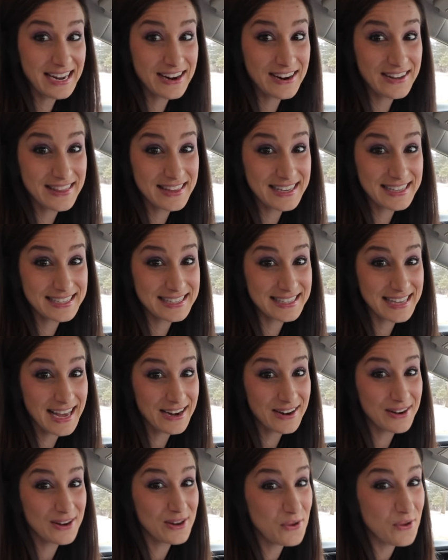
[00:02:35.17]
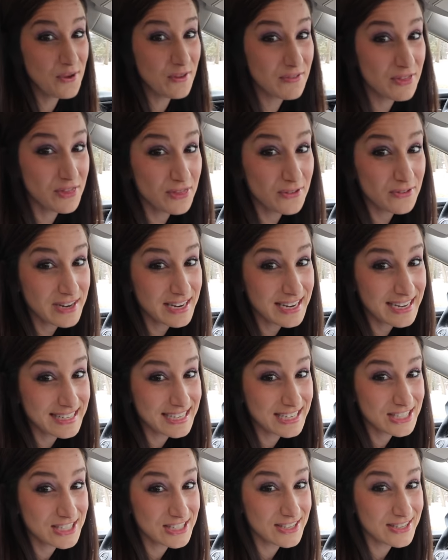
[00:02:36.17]
here in the center, you have three
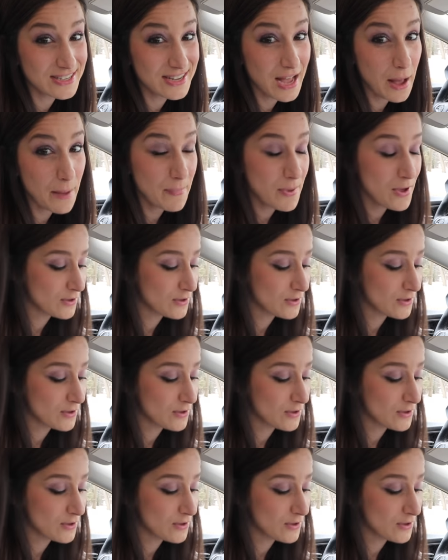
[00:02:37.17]
additional cup